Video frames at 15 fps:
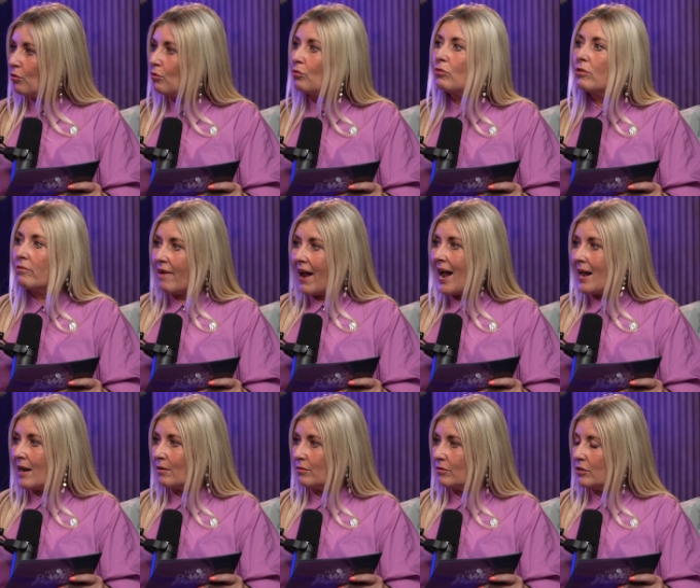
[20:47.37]
all
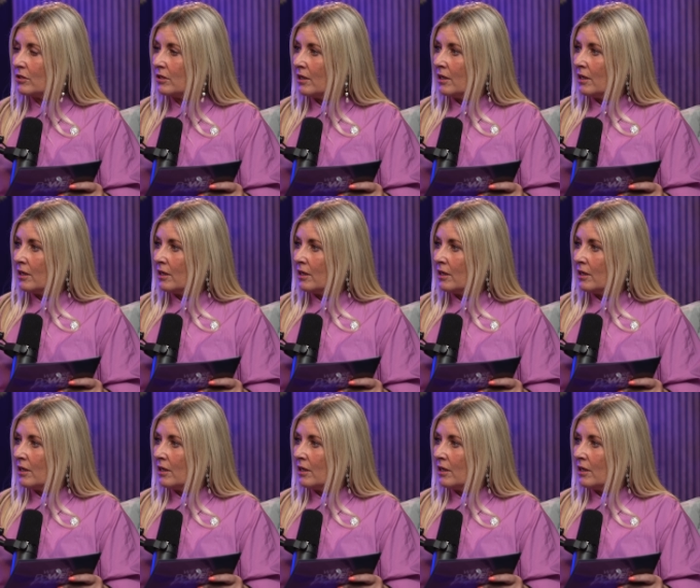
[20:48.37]
around